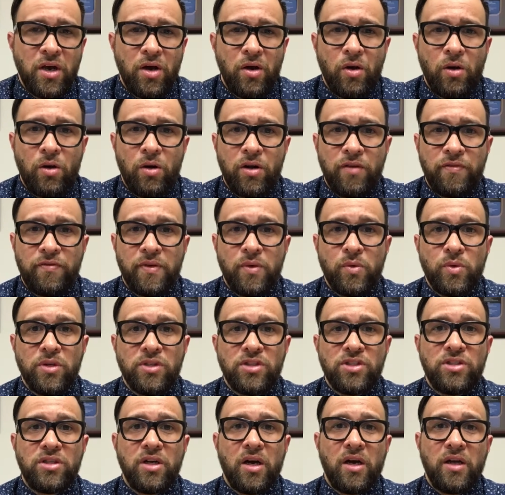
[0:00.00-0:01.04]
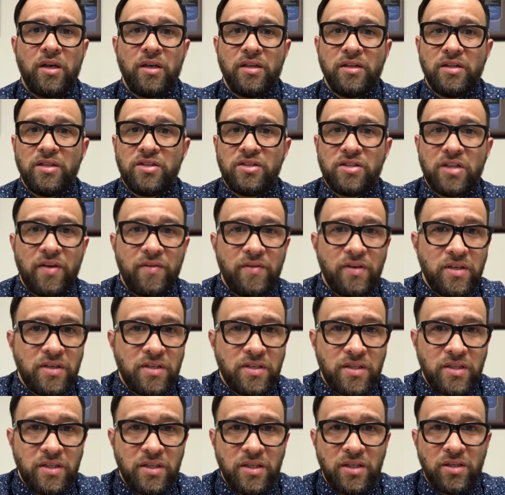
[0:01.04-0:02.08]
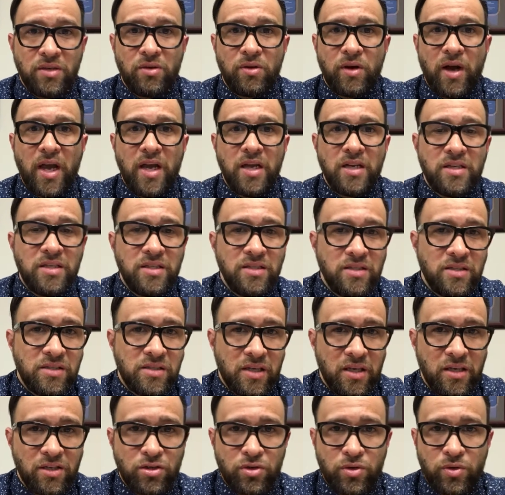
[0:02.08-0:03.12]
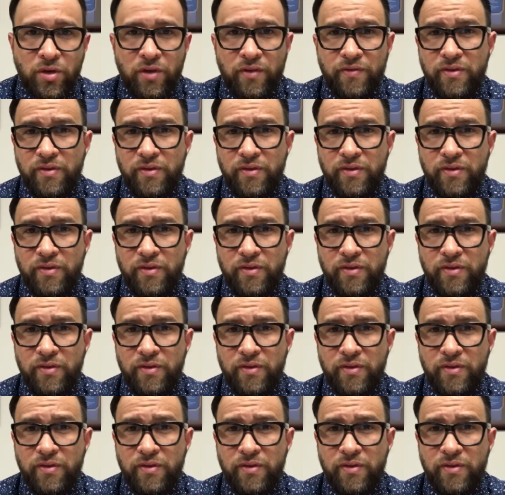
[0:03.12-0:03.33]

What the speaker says: or if it was done in the 17th or 18th century,